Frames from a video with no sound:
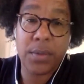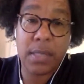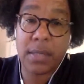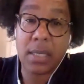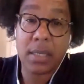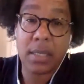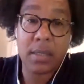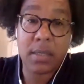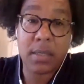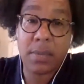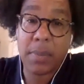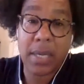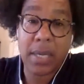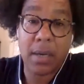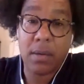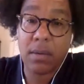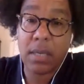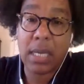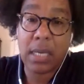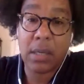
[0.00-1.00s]
things
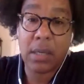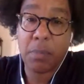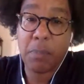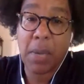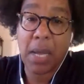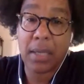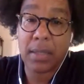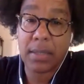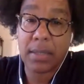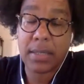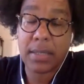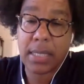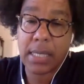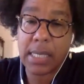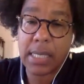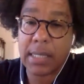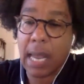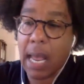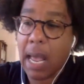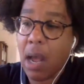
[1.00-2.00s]
about health policy
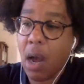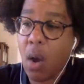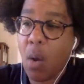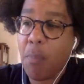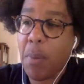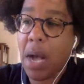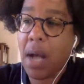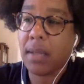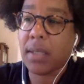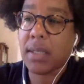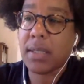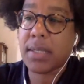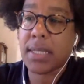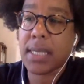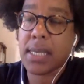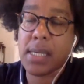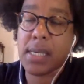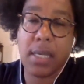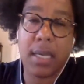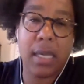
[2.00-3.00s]
and how
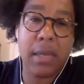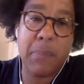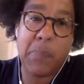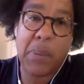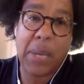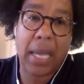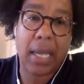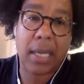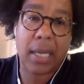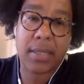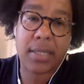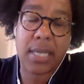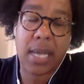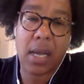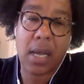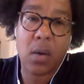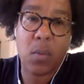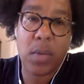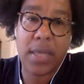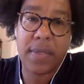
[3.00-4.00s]
policy impacts
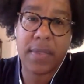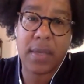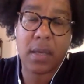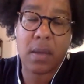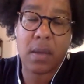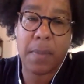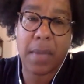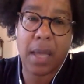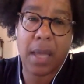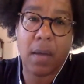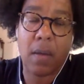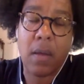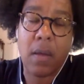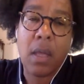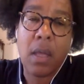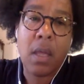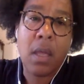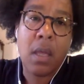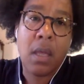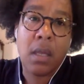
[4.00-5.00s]
how we think about,
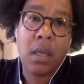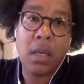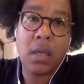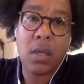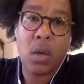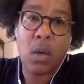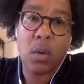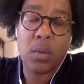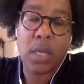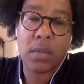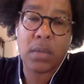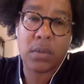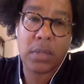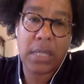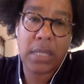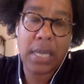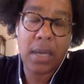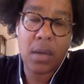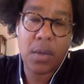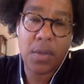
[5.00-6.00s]
not only
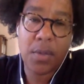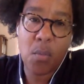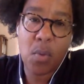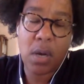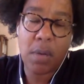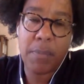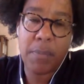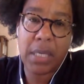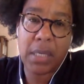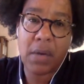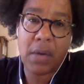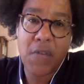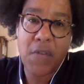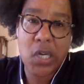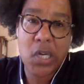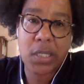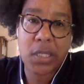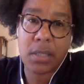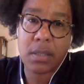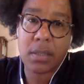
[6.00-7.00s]
the health and well-being of
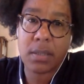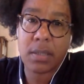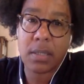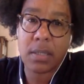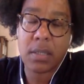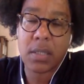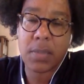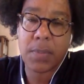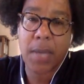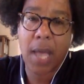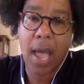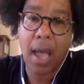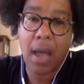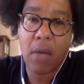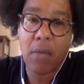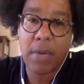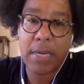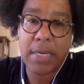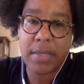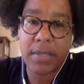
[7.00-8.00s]
our citizens, but how
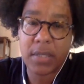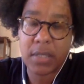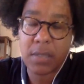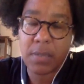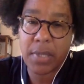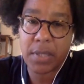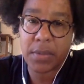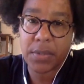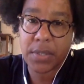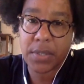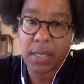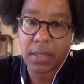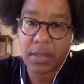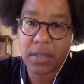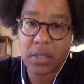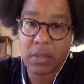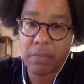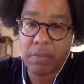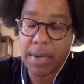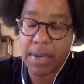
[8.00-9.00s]
racism
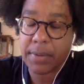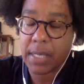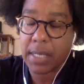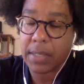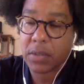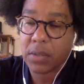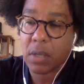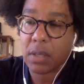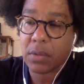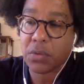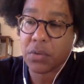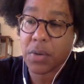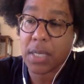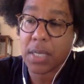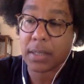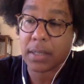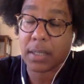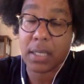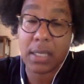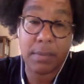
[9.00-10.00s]
intersects around that. So I'll try
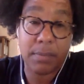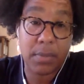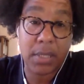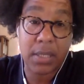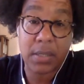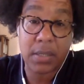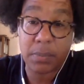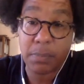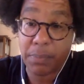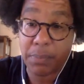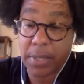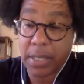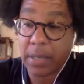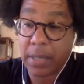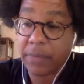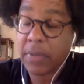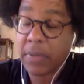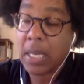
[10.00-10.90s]
to keep this brief.